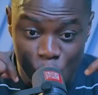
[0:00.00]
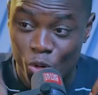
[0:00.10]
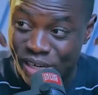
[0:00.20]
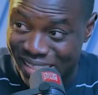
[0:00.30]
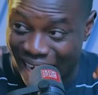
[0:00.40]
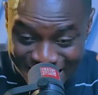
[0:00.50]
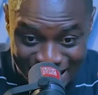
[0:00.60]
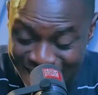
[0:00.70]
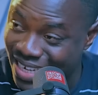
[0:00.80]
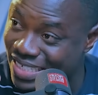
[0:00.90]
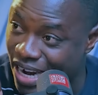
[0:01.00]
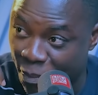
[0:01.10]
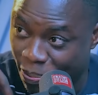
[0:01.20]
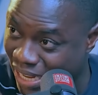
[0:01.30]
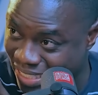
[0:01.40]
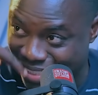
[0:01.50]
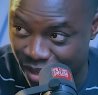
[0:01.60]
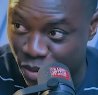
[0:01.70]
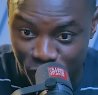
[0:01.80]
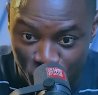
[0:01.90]
all recited national pledge, you
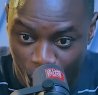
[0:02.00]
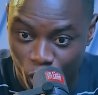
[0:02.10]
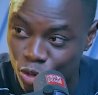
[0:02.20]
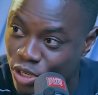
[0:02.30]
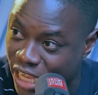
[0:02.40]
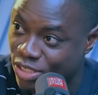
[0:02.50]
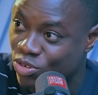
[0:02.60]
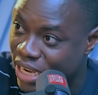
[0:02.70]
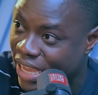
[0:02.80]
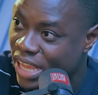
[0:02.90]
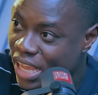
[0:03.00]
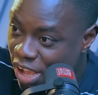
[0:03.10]
know, before you get to the